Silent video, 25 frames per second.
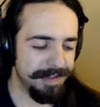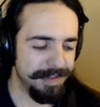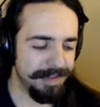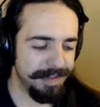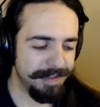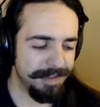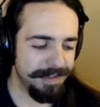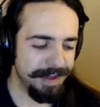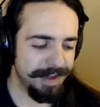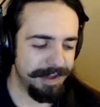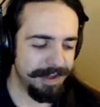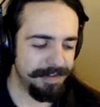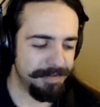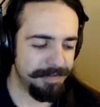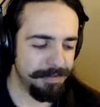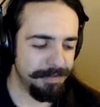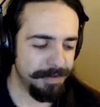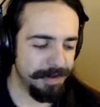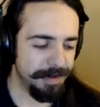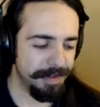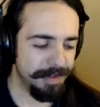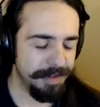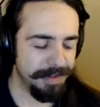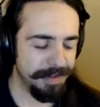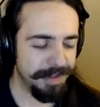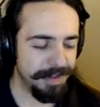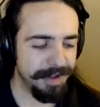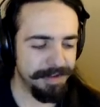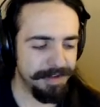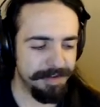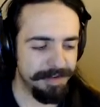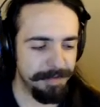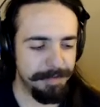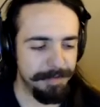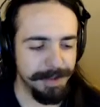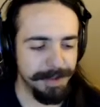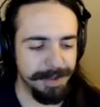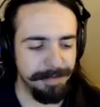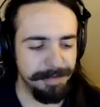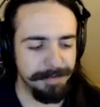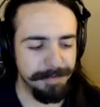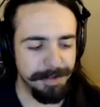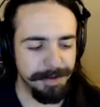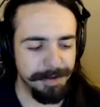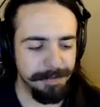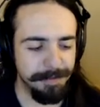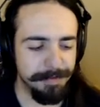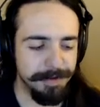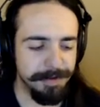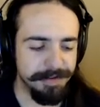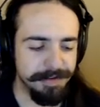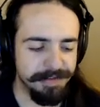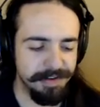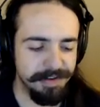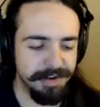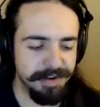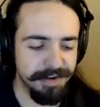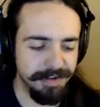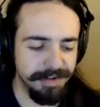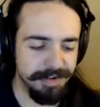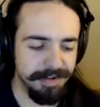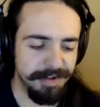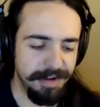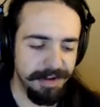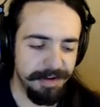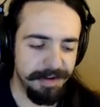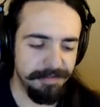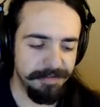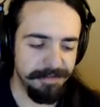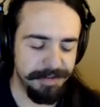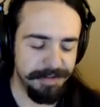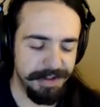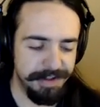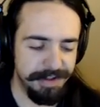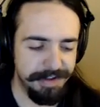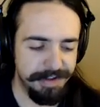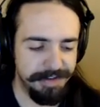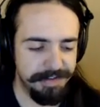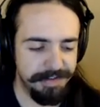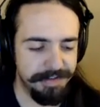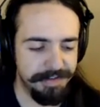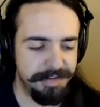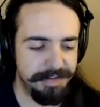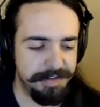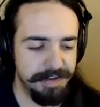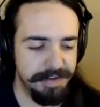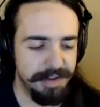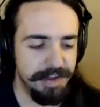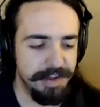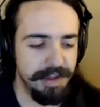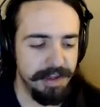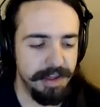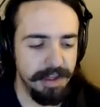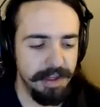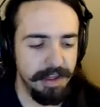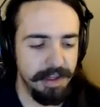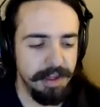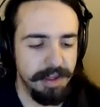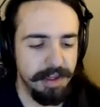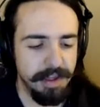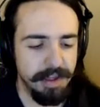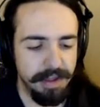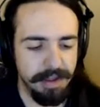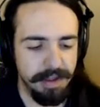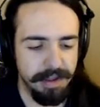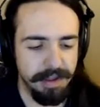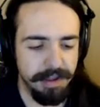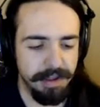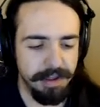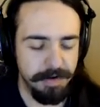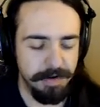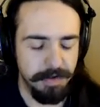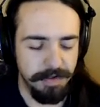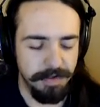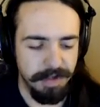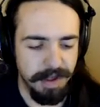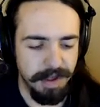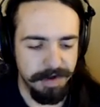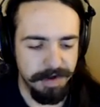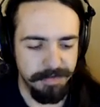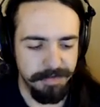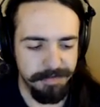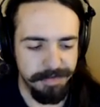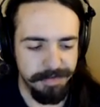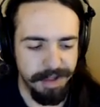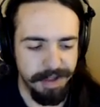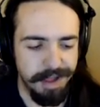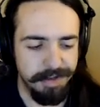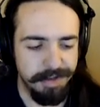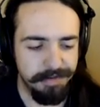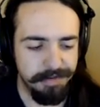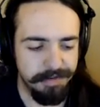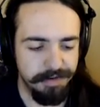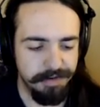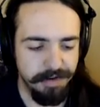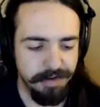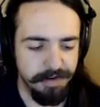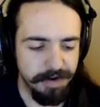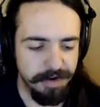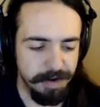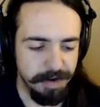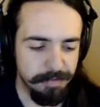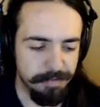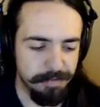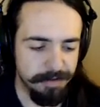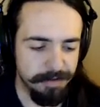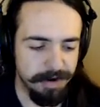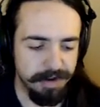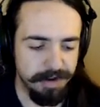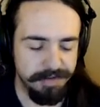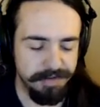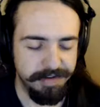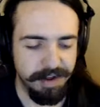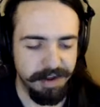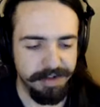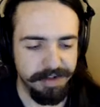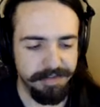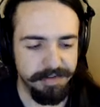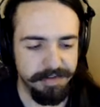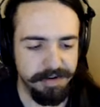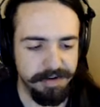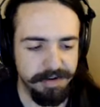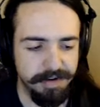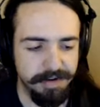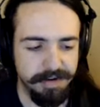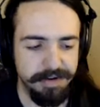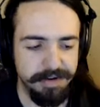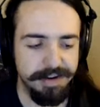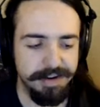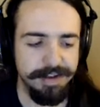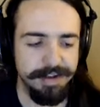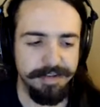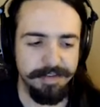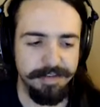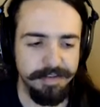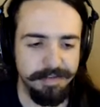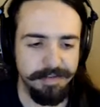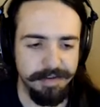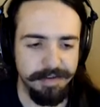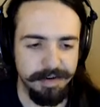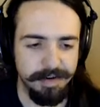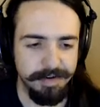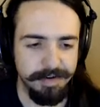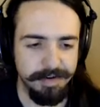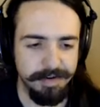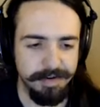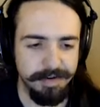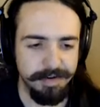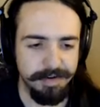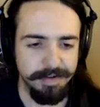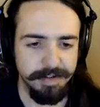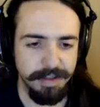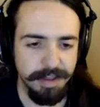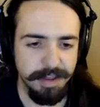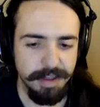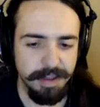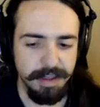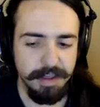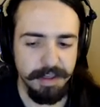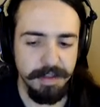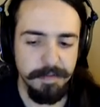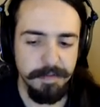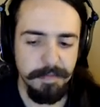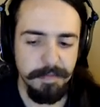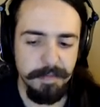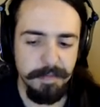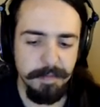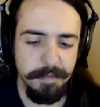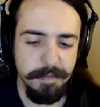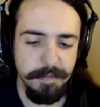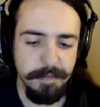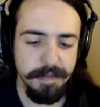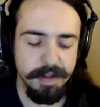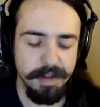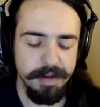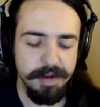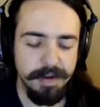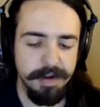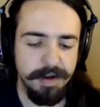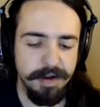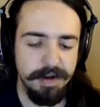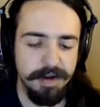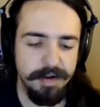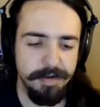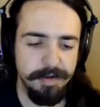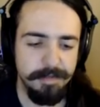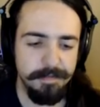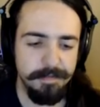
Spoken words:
that's one of the things I've become a little more cynical of is, a lot of engineering projects aren't necessarily, um,